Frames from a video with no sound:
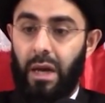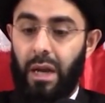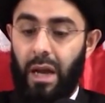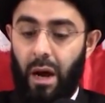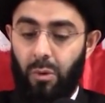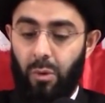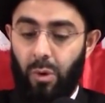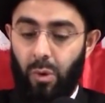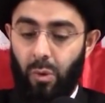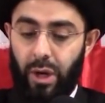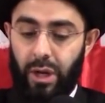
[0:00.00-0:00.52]
at
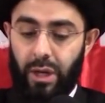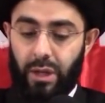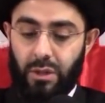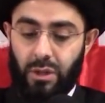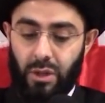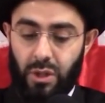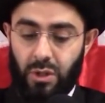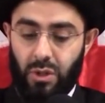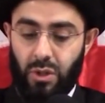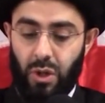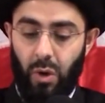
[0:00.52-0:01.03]
our
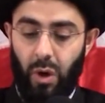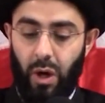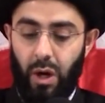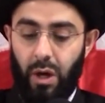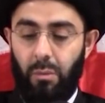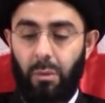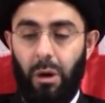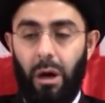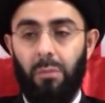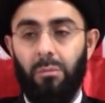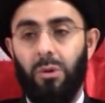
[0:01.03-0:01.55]
weddings. Sallu
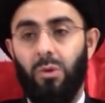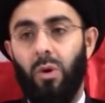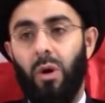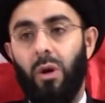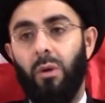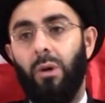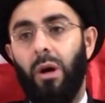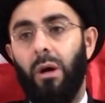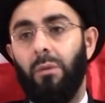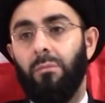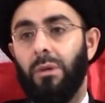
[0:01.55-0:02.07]
ala Muhammad wa
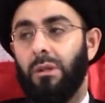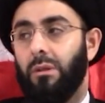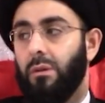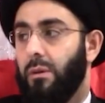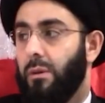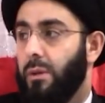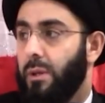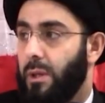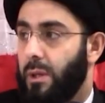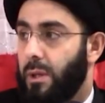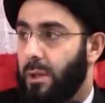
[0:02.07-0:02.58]
ala Muhammad.
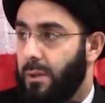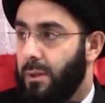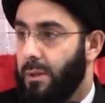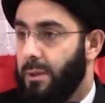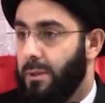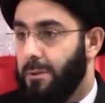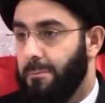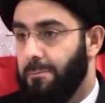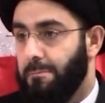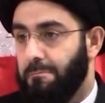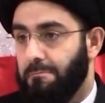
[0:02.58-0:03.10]

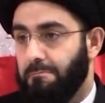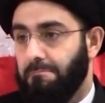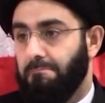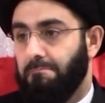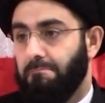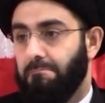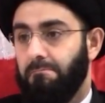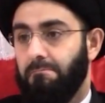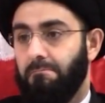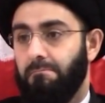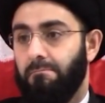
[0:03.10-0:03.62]

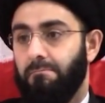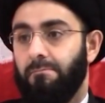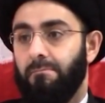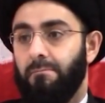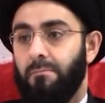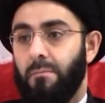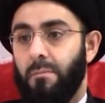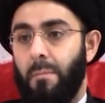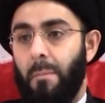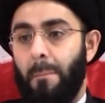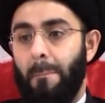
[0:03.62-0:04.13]

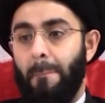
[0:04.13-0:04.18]
Oh,